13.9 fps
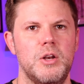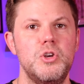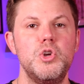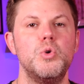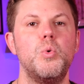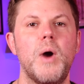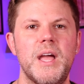
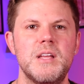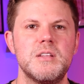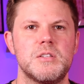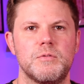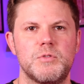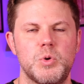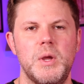new
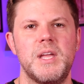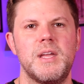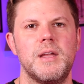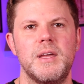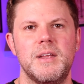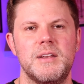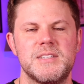ways of
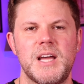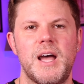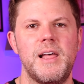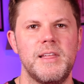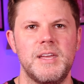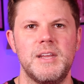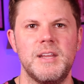tweaking it and
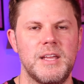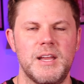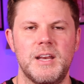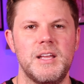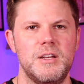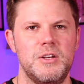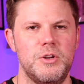dialing it and
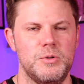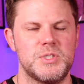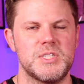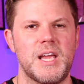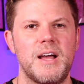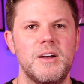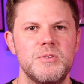getting in new
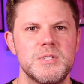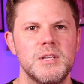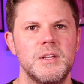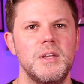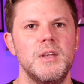sounds.